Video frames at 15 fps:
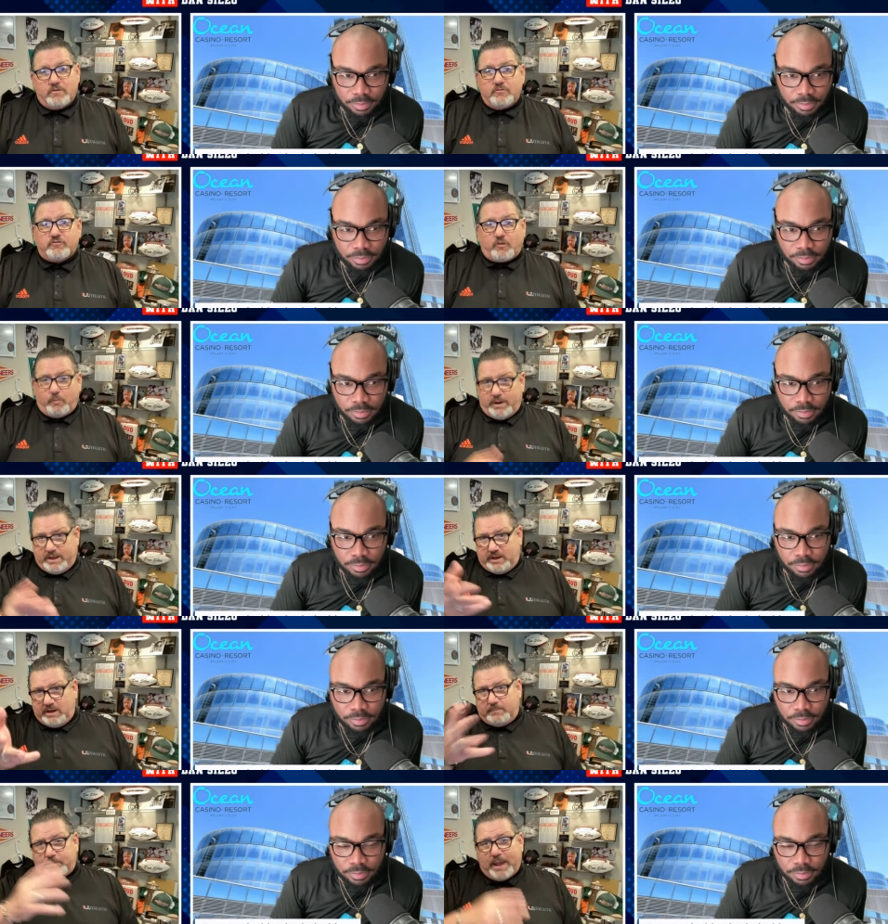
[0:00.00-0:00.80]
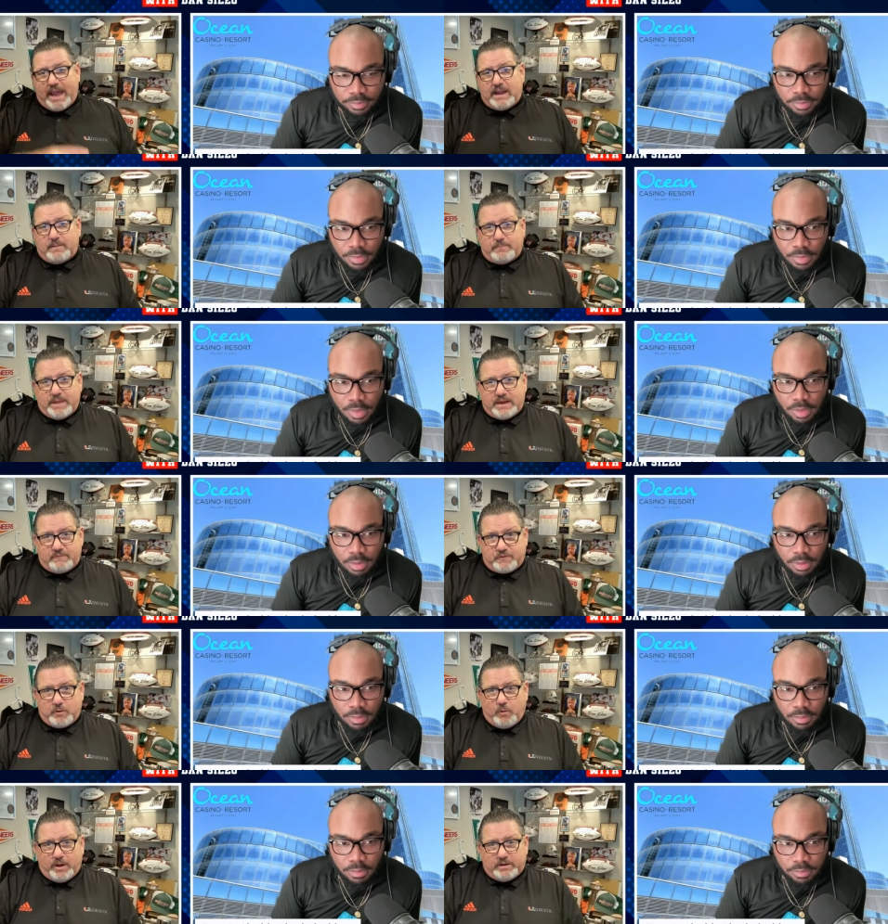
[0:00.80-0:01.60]
Speaker 1: so what are you going to pay him then if
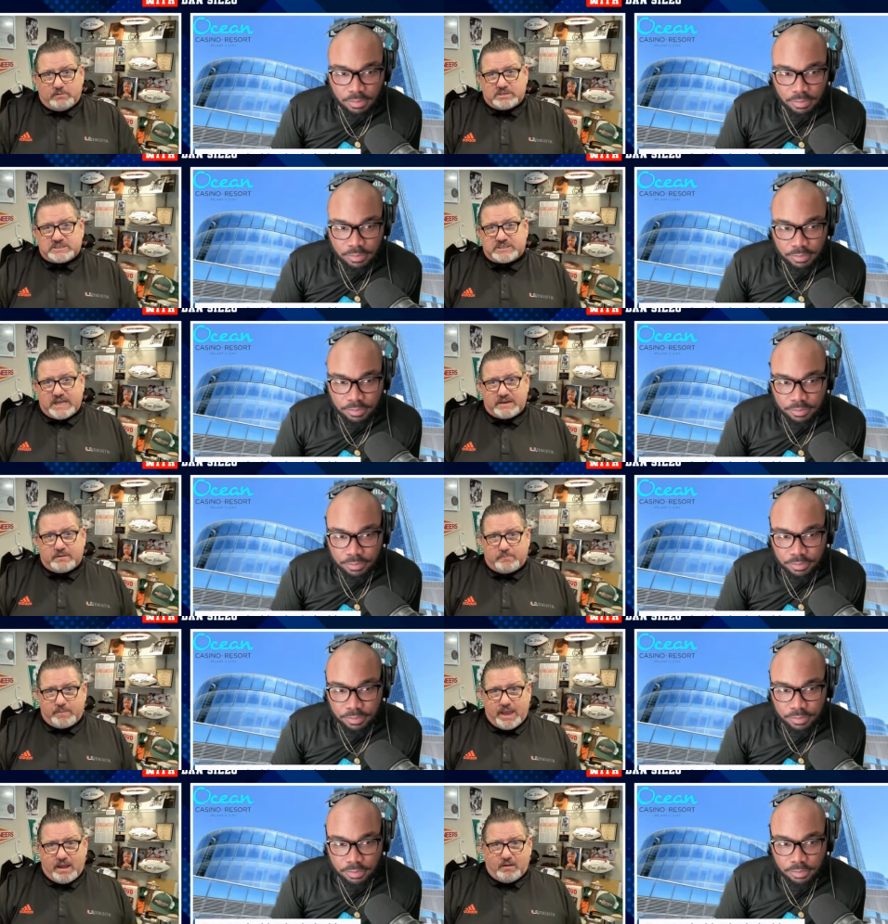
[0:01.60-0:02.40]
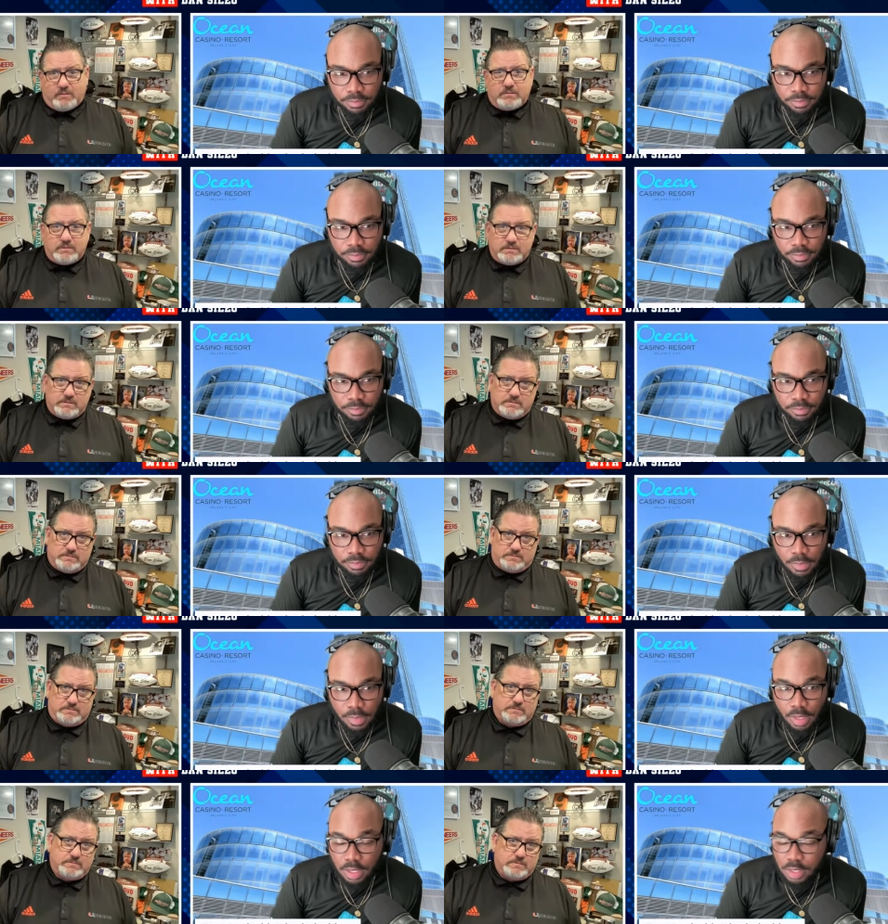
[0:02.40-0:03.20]
you want to extend him now?
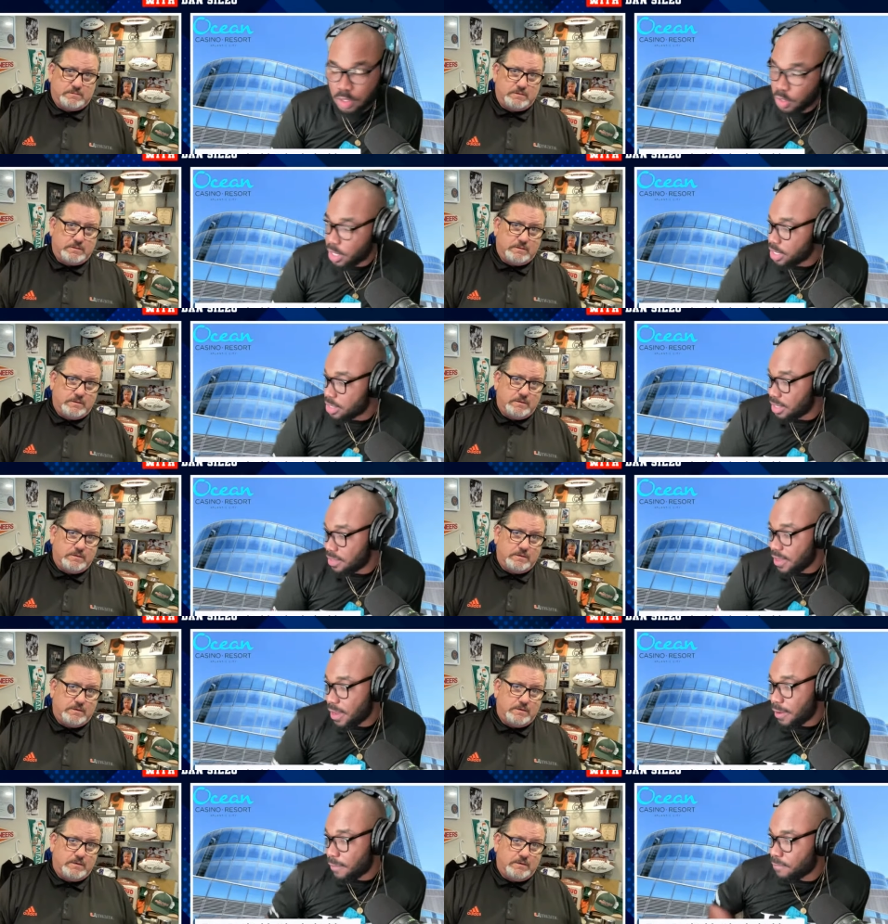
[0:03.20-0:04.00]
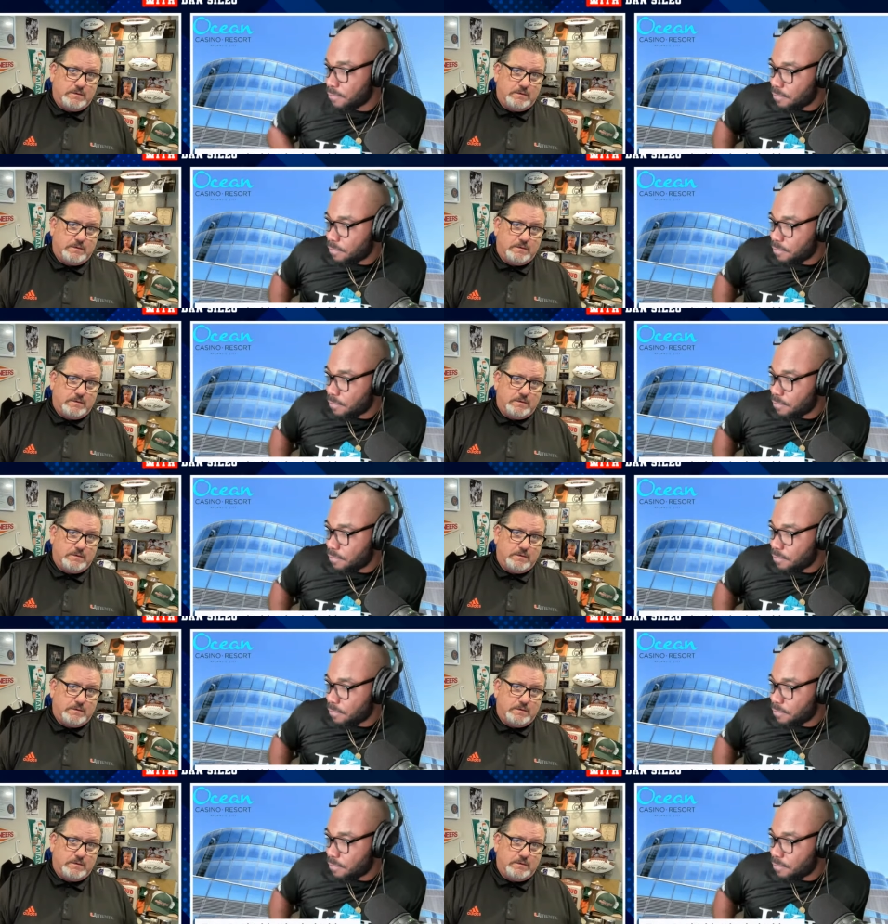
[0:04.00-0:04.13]
So here's the thing.